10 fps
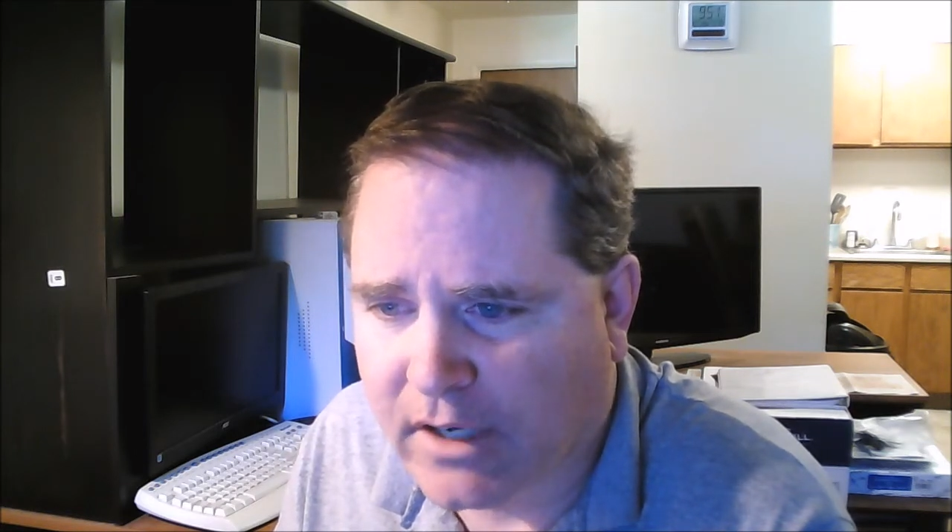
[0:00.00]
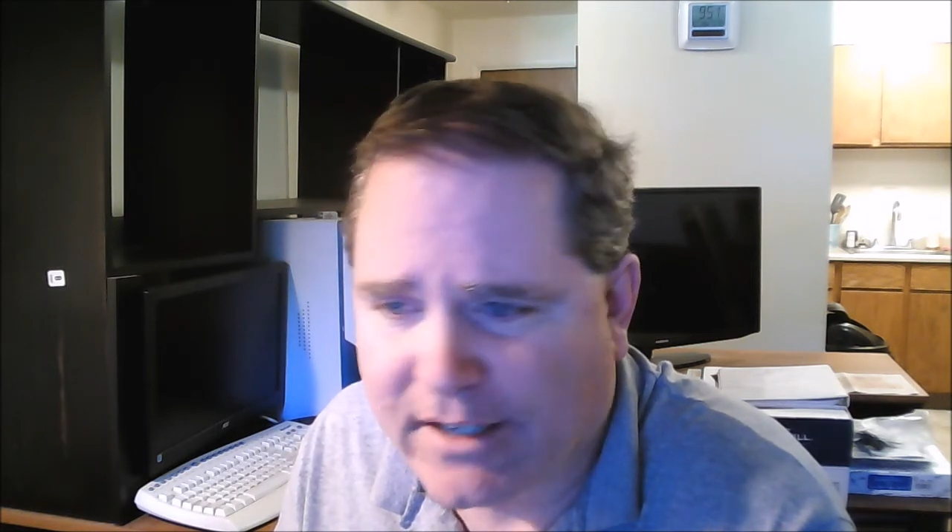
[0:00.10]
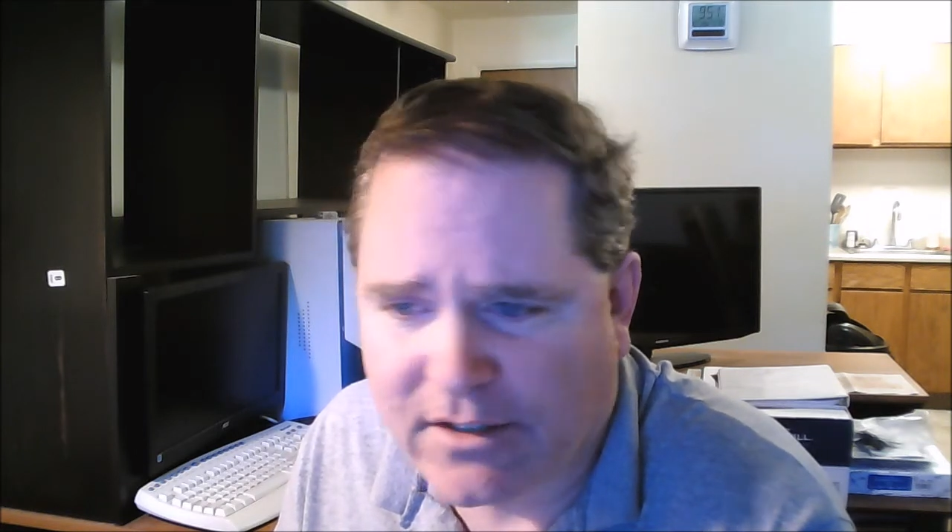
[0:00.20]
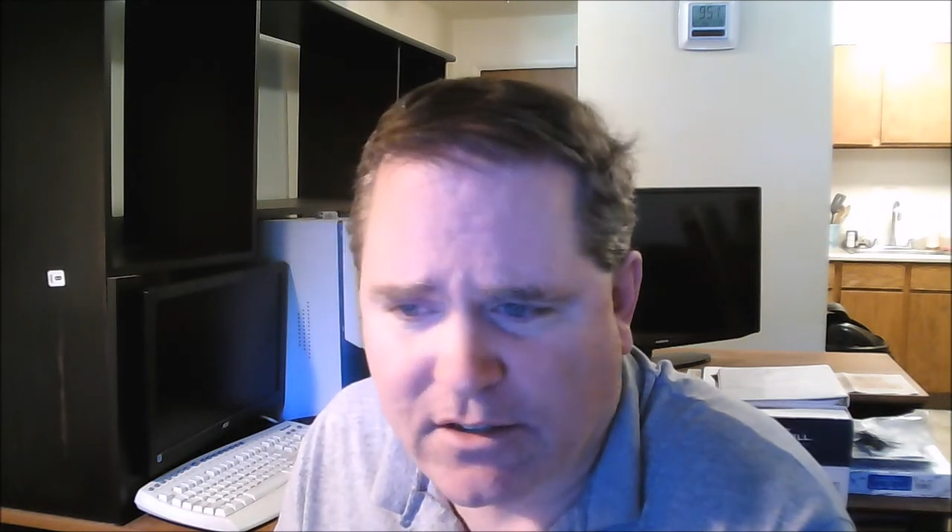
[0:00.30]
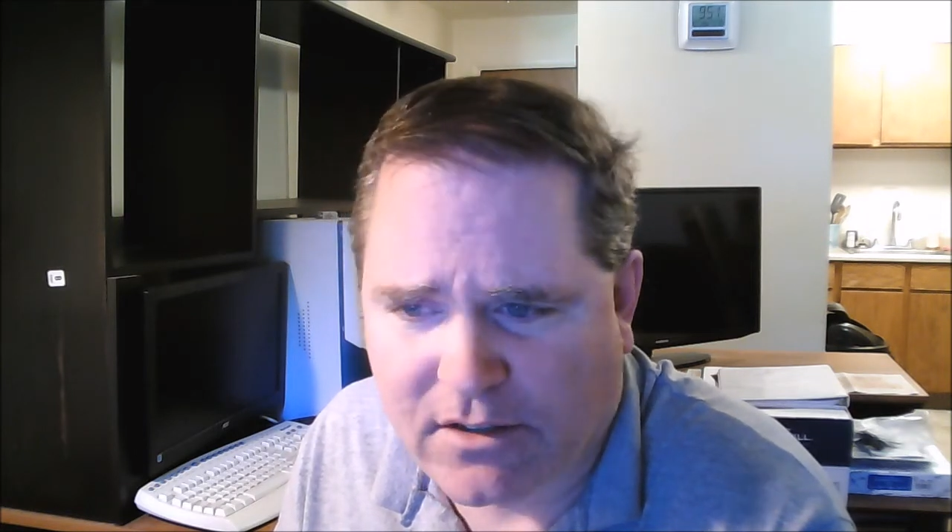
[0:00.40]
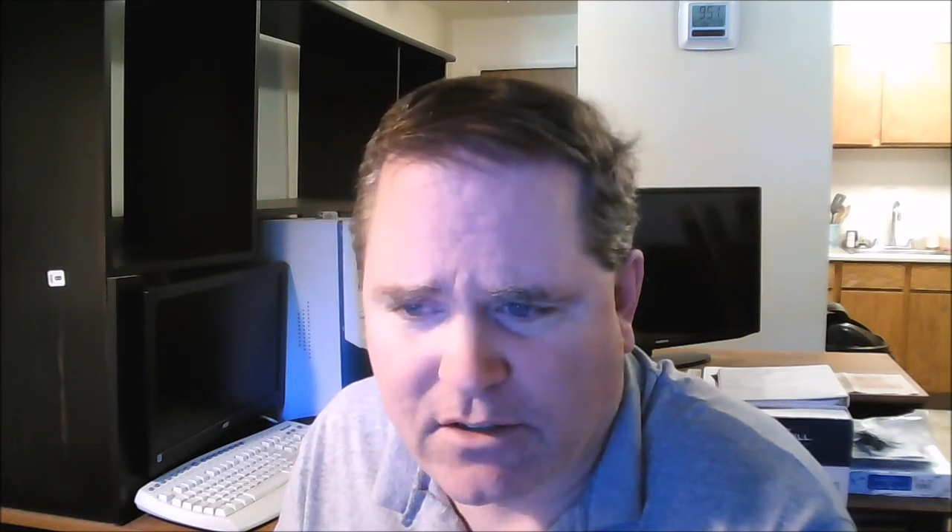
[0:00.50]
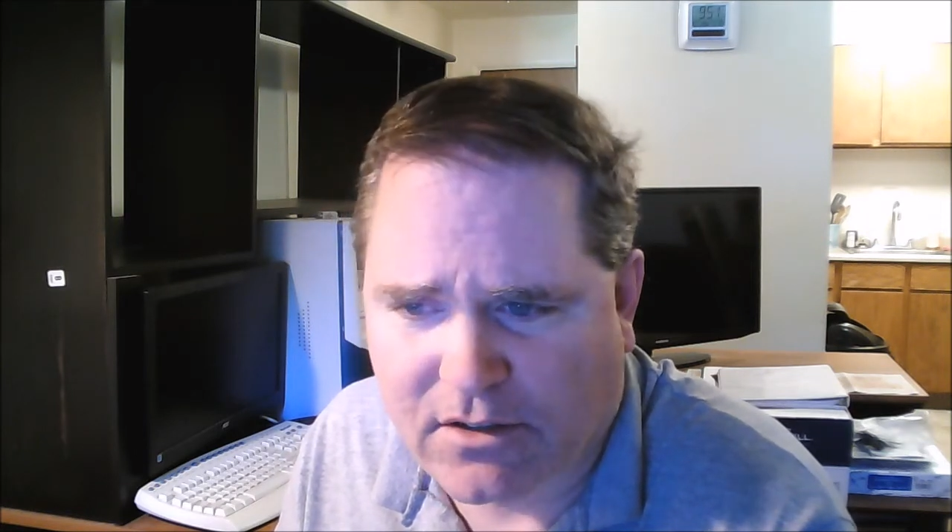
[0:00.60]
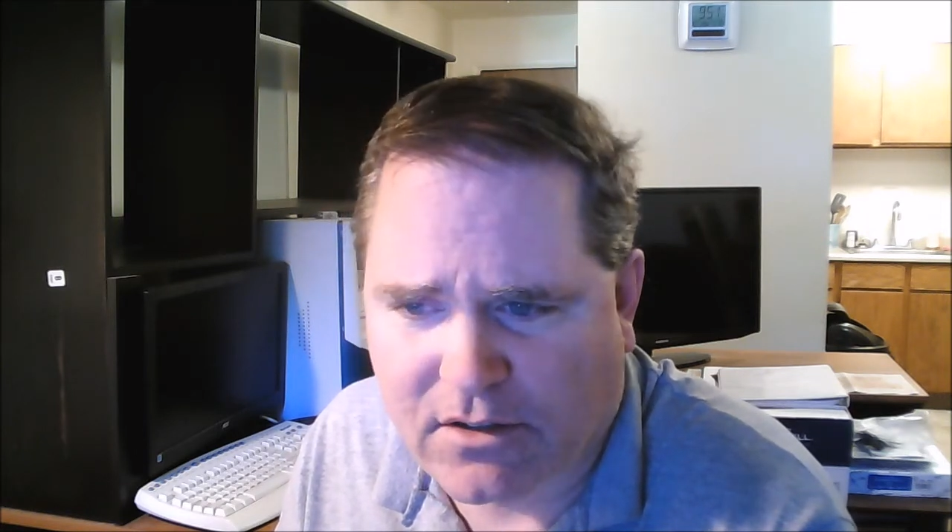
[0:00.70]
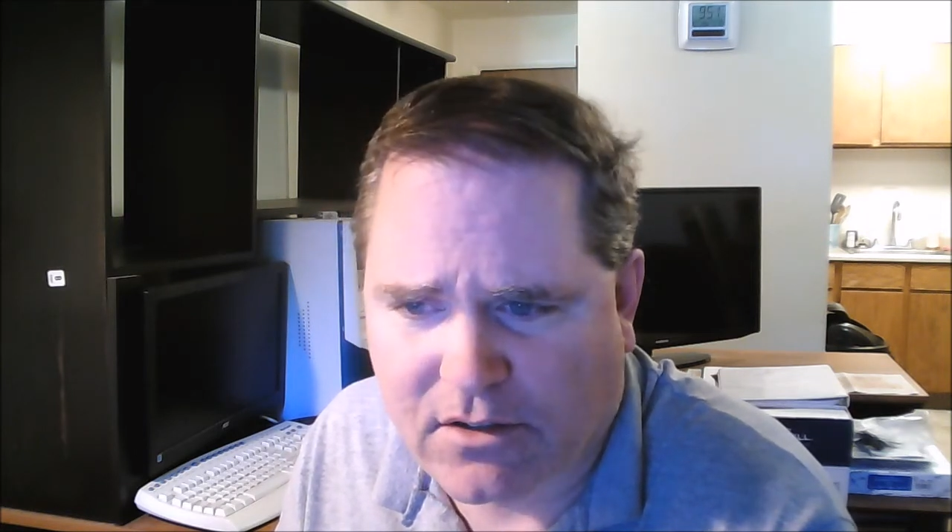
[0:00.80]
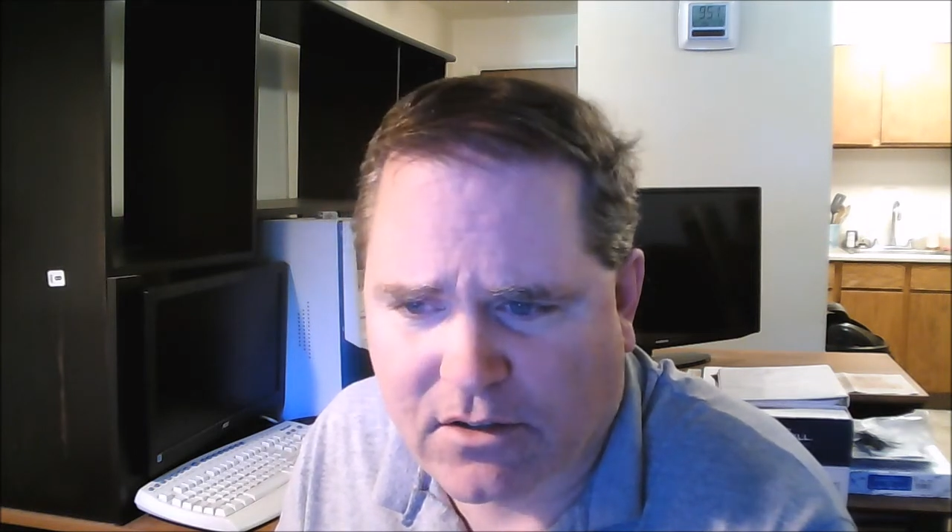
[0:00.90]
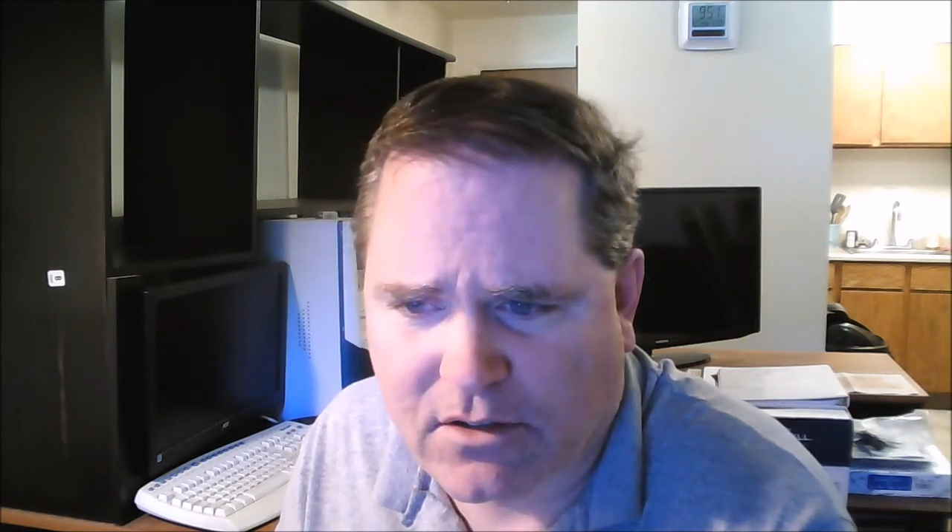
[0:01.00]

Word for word: crisis.